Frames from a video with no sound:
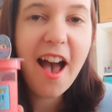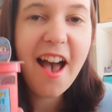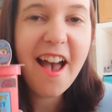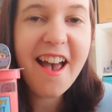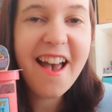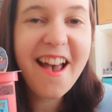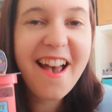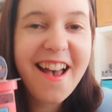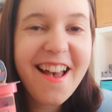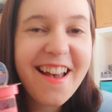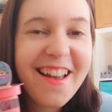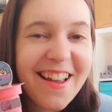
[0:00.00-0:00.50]

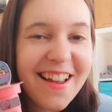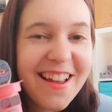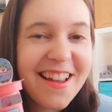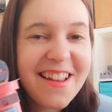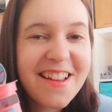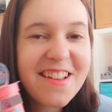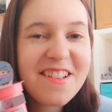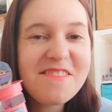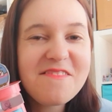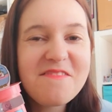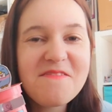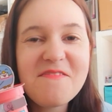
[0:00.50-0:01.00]

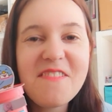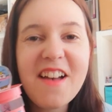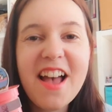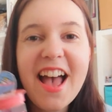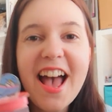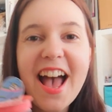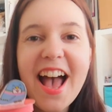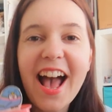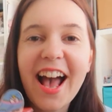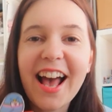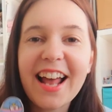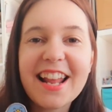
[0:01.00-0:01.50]
Um,
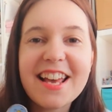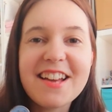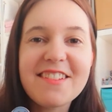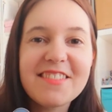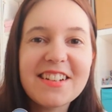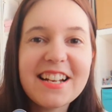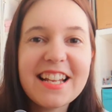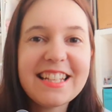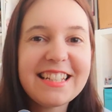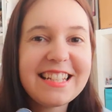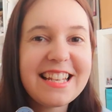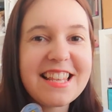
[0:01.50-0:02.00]
and I
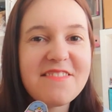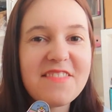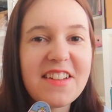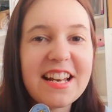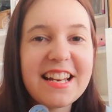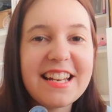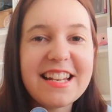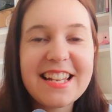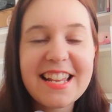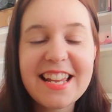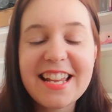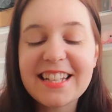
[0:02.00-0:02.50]
want to see them
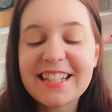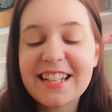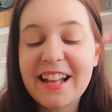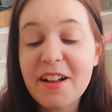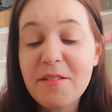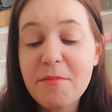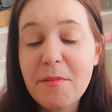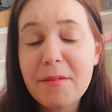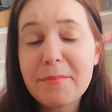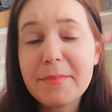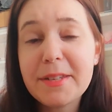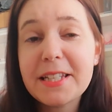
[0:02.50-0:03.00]
in use. That
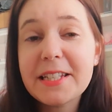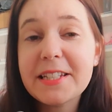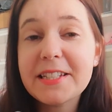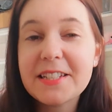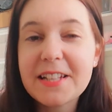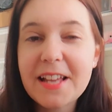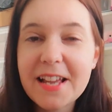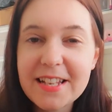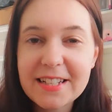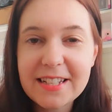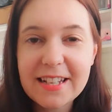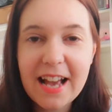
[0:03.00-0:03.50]
would make me
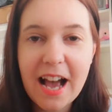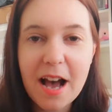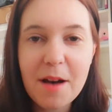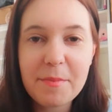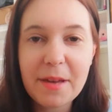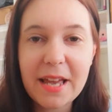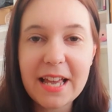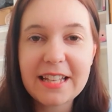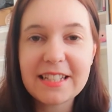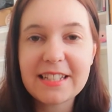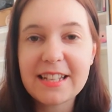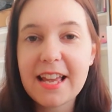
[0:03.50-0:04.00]
so, so
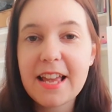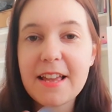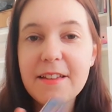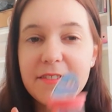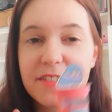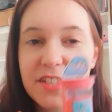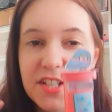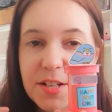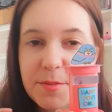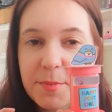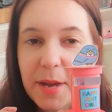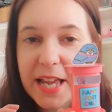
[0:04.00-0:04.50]
happy. So
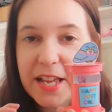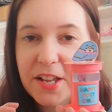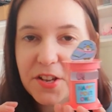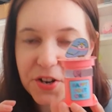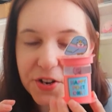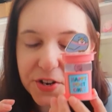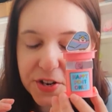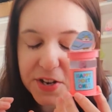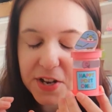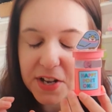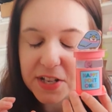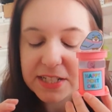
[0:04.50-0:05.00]
if you do make
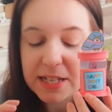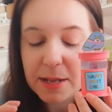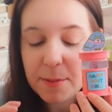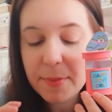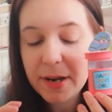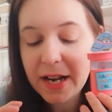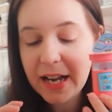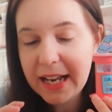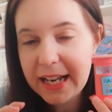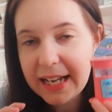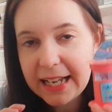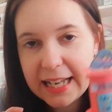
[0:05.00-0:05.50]
yours, then
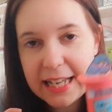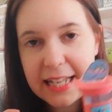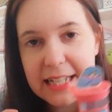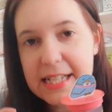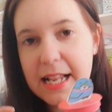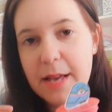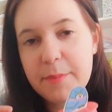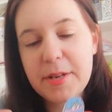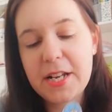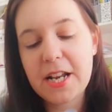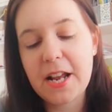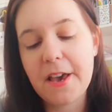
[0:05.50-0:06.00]
please
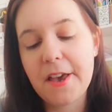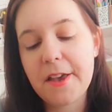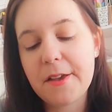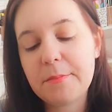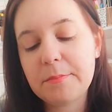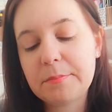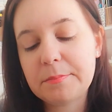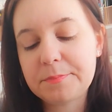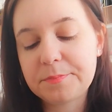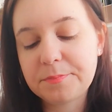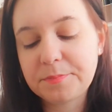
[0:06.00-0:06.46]
let me know.